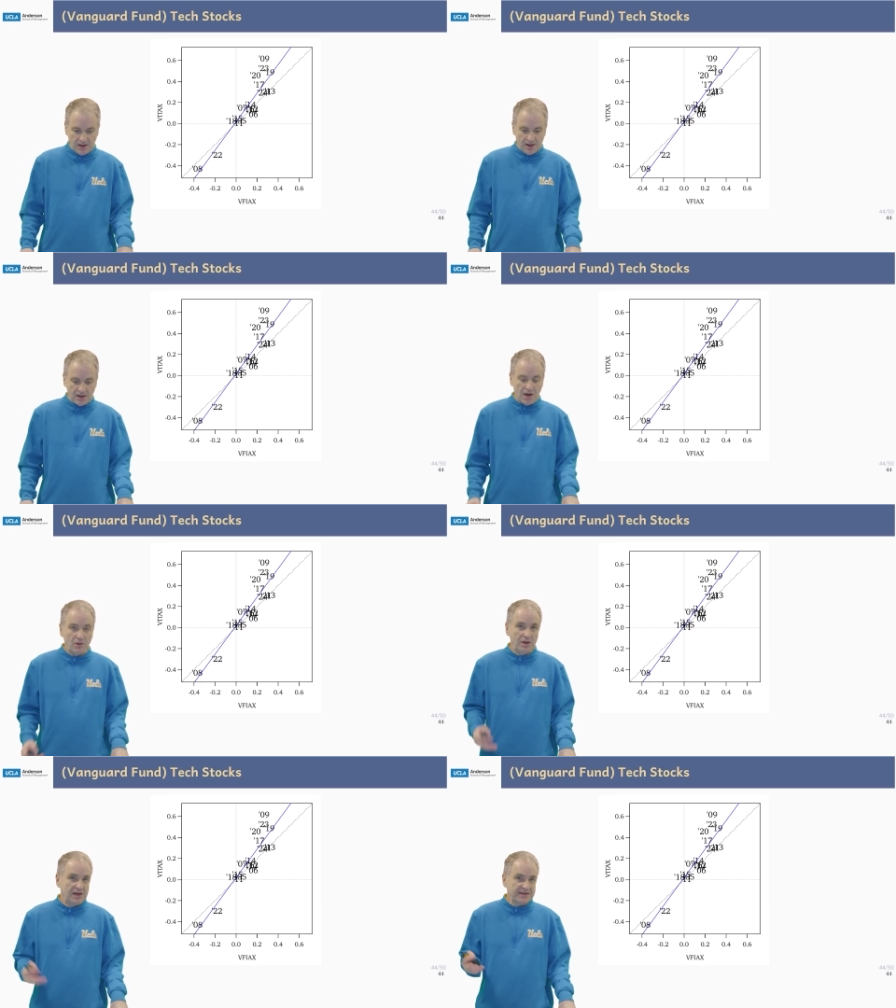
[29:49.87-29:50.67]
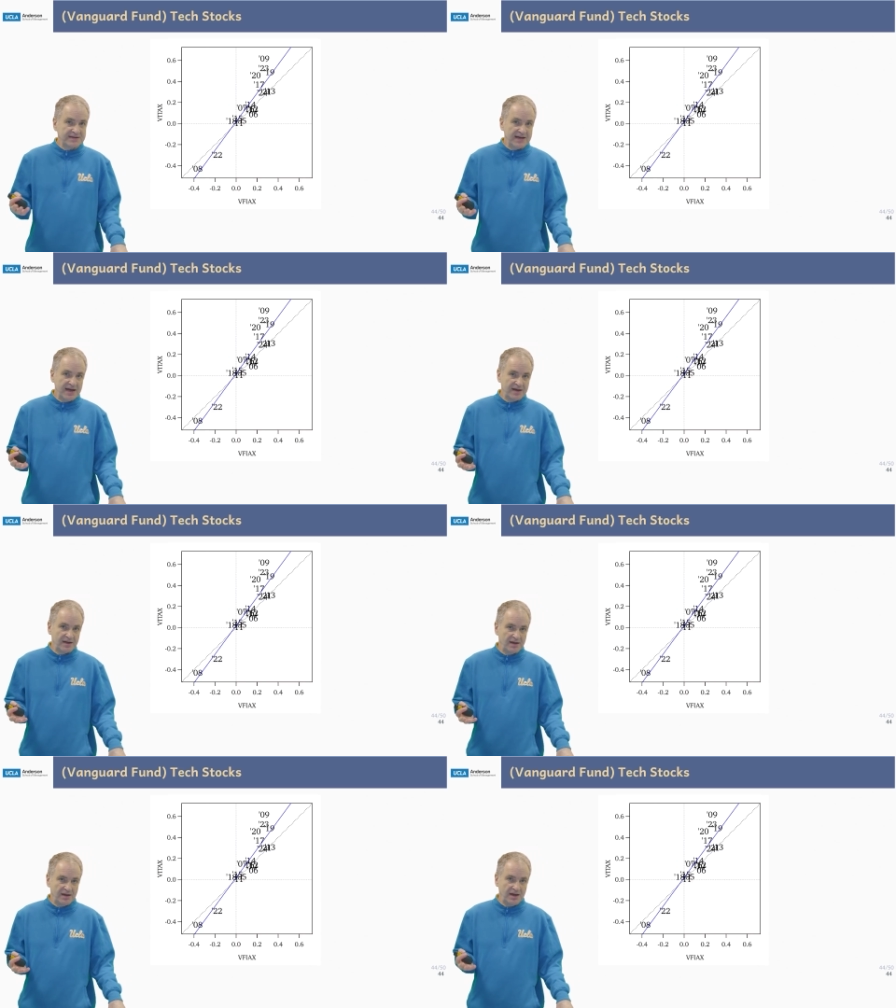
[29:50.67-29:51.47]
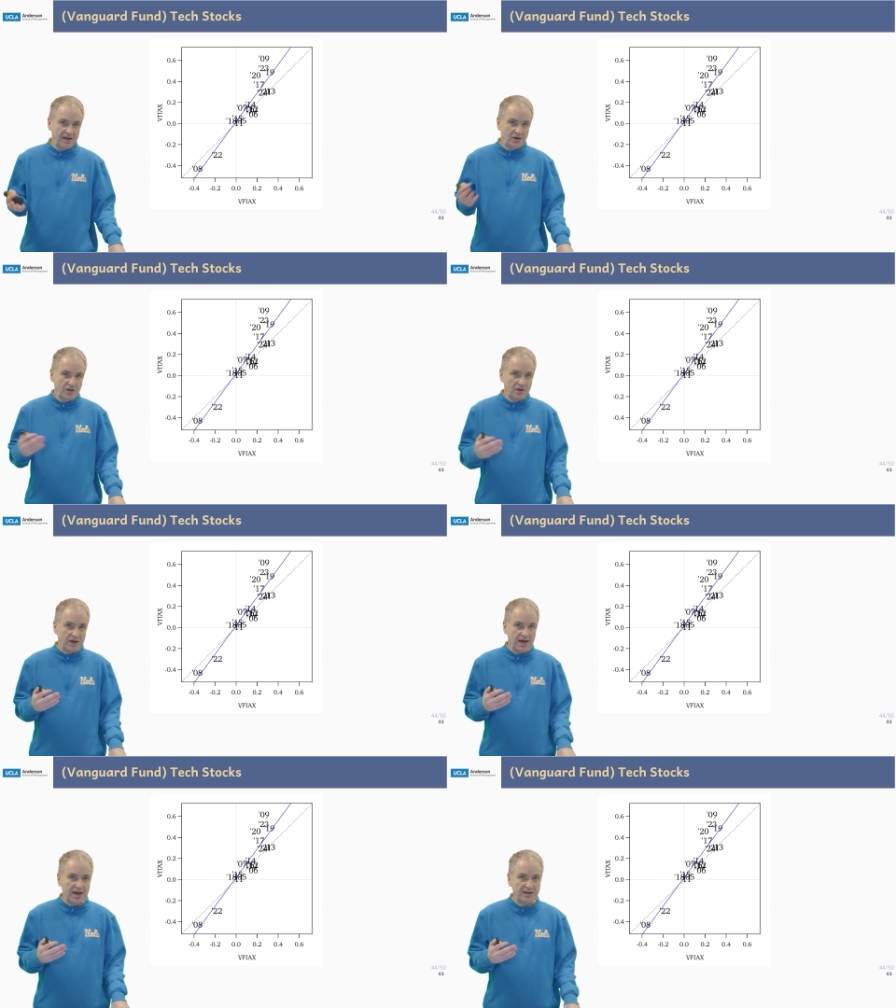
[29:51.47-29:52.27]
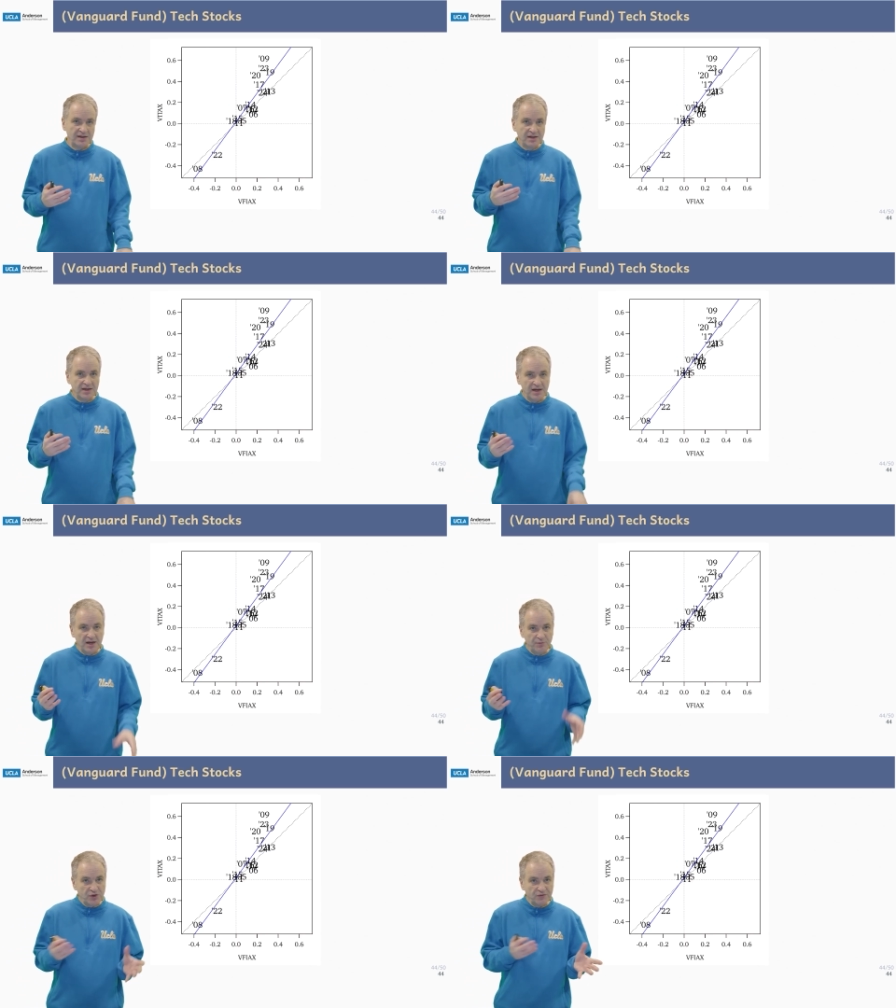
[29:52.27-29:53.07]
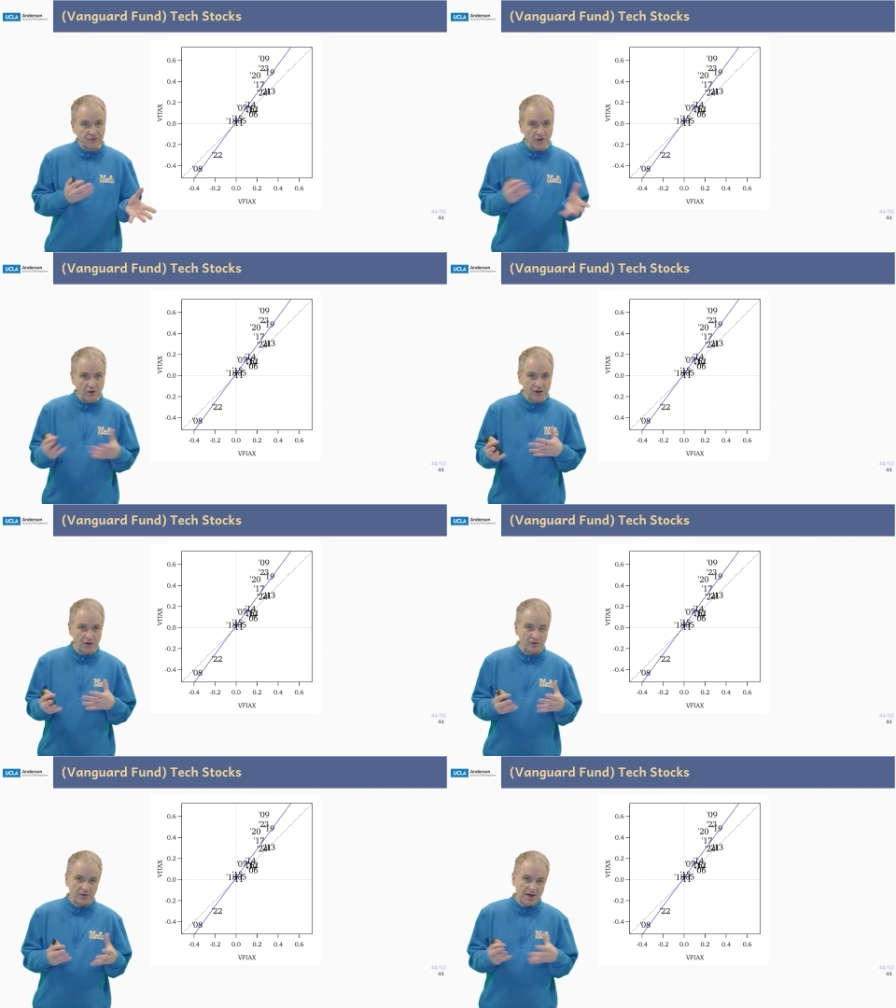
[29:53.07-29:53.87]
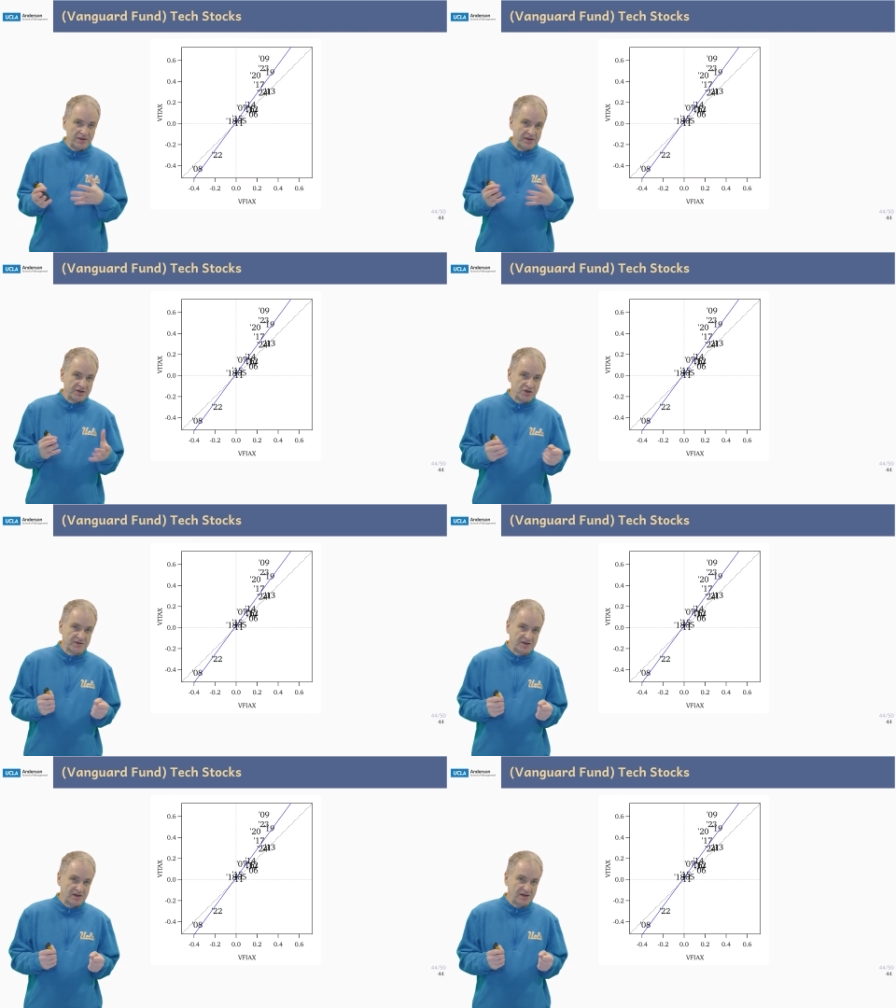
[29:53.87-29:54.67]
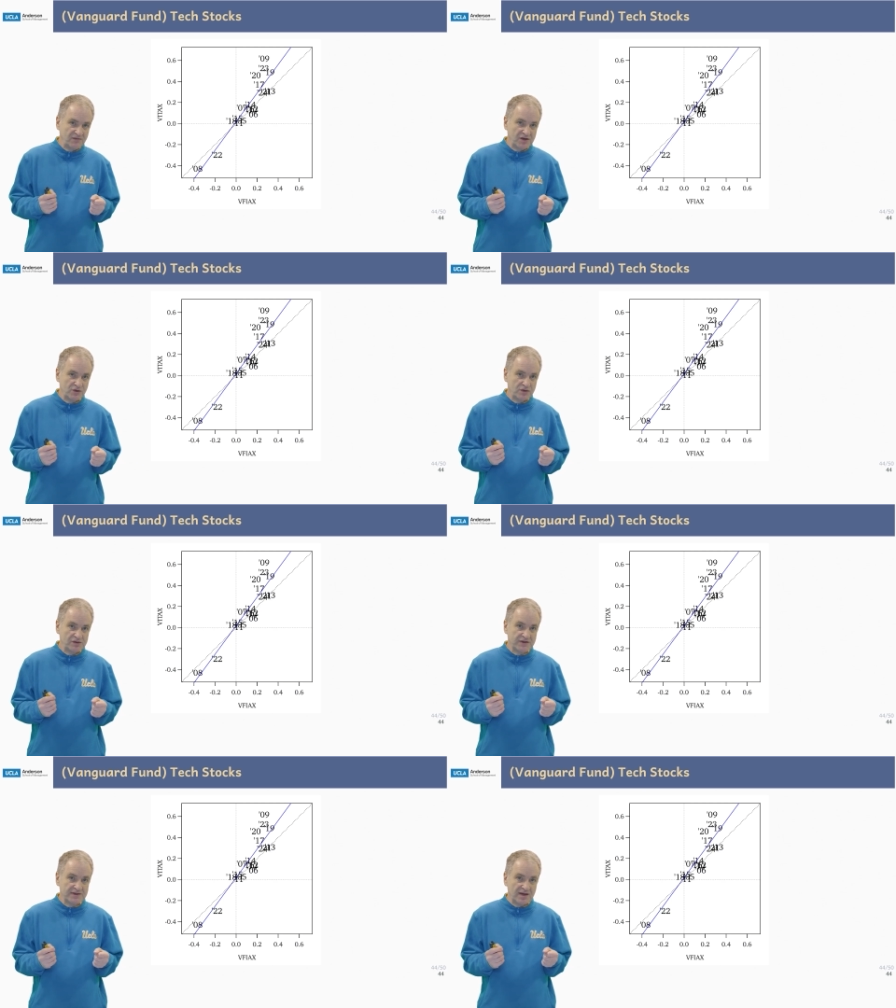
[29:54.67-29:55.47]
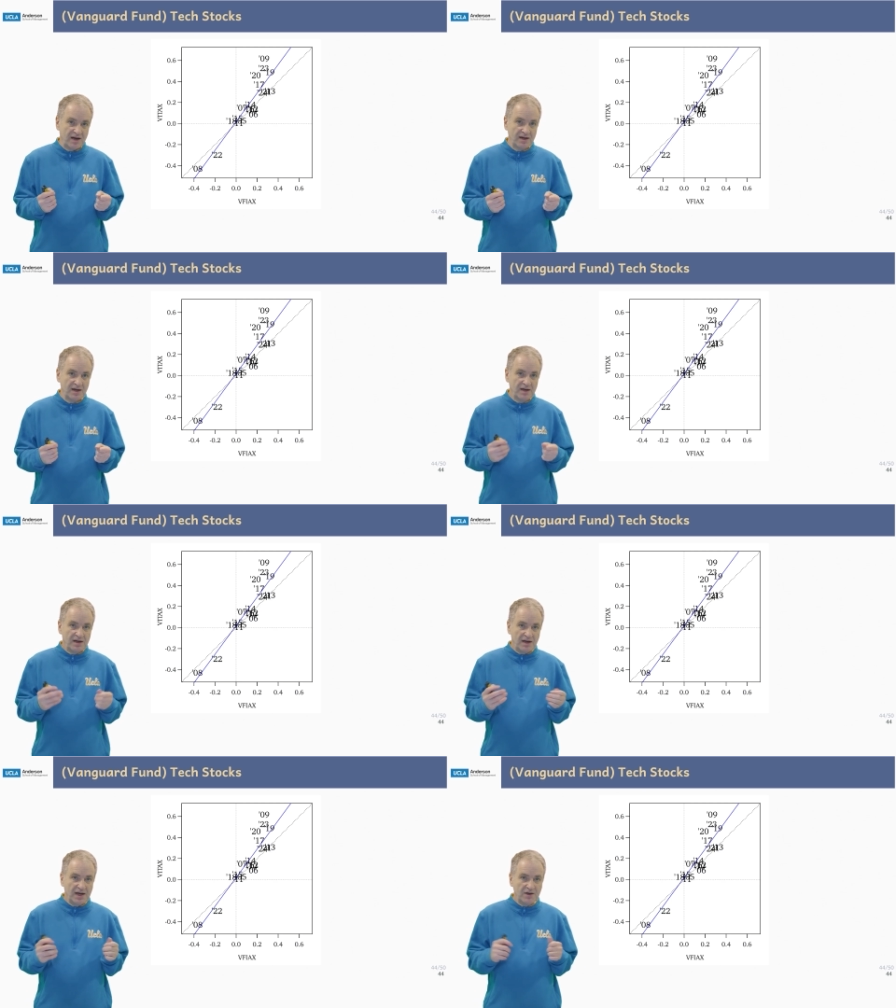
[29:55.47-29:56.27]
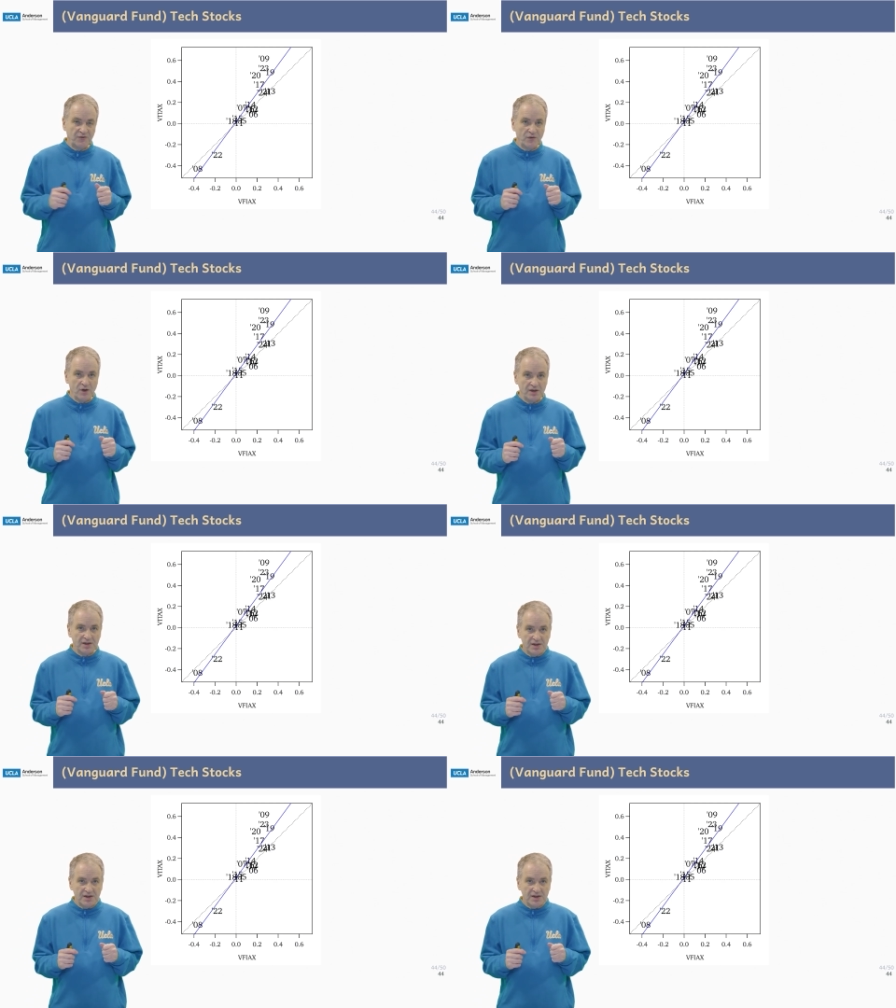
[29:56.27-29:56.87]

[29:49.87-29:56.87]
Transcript: Now, let's take a look at a portfolio rather than just an individual stock like Ford.